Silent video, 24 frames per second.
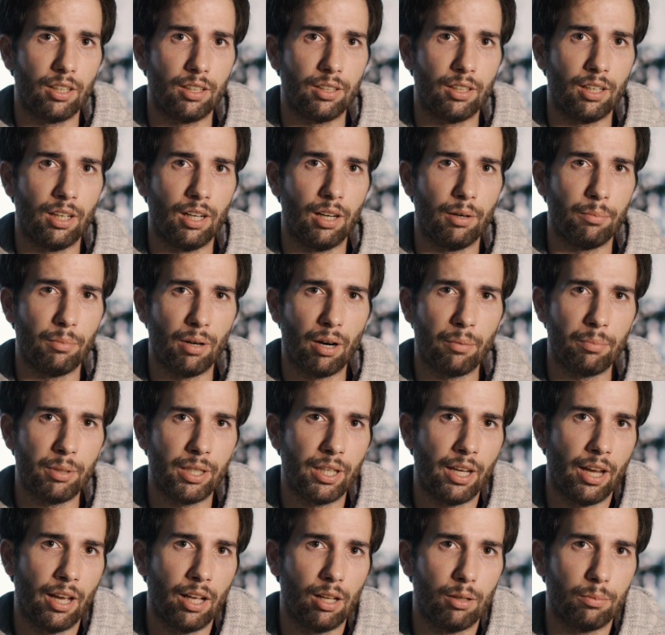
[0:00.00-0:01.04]
are
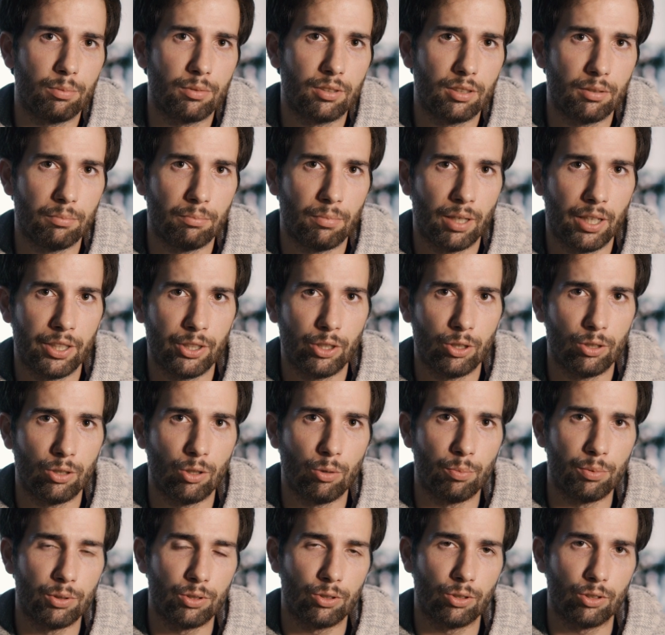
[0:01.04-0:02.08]
being helped by your
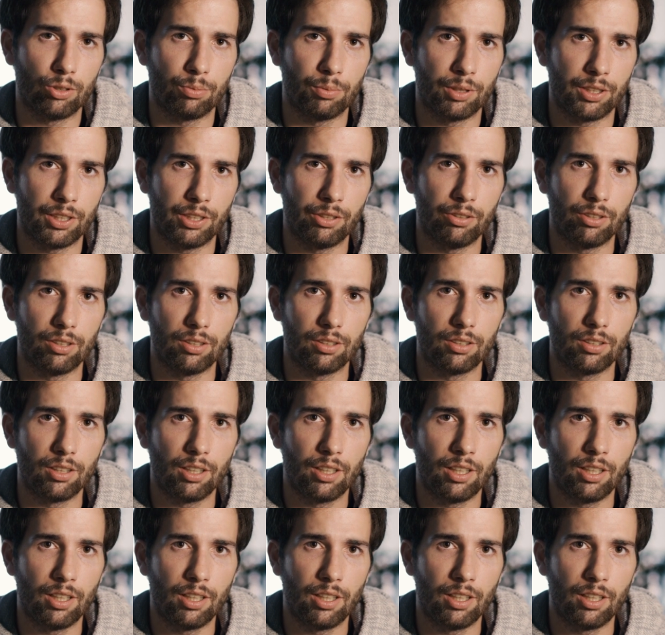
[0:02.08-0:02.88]
open source material,